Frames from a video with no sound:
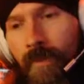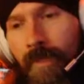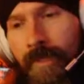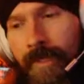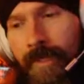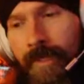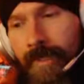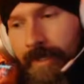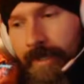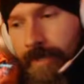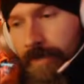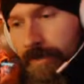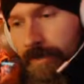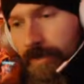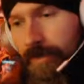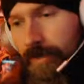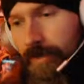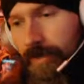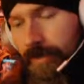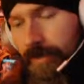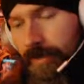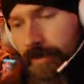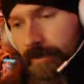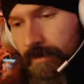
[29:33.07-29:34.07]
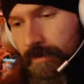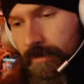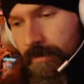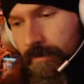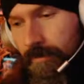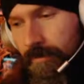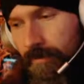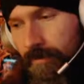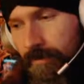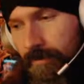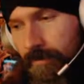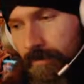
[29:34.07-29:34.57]
And just
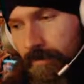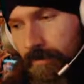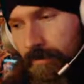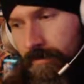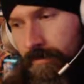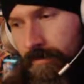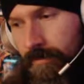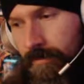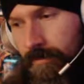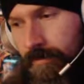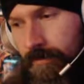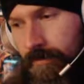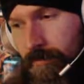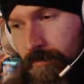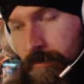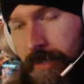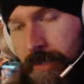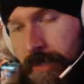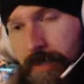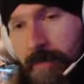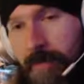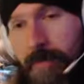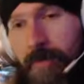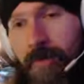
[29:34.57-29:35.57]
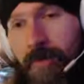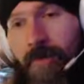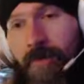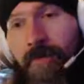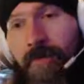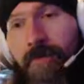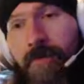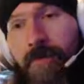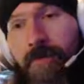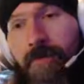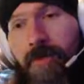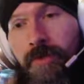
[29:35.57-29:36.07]
be
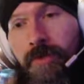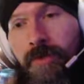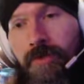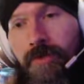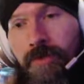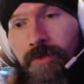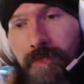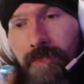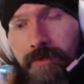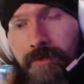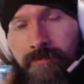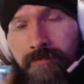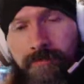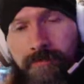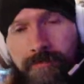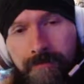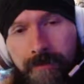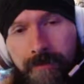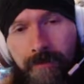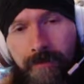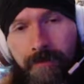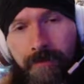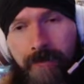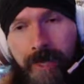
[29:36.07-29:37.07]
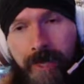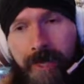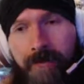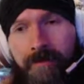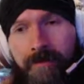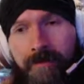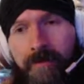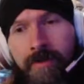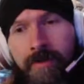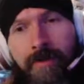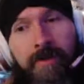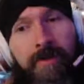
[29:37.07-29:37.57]
observant of what you eat. So yeah,
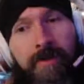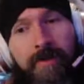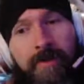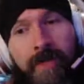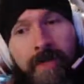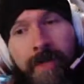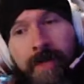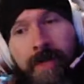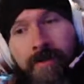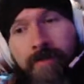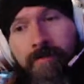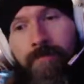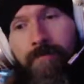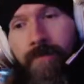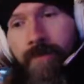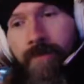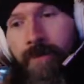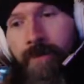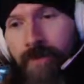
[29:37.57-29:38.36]
been going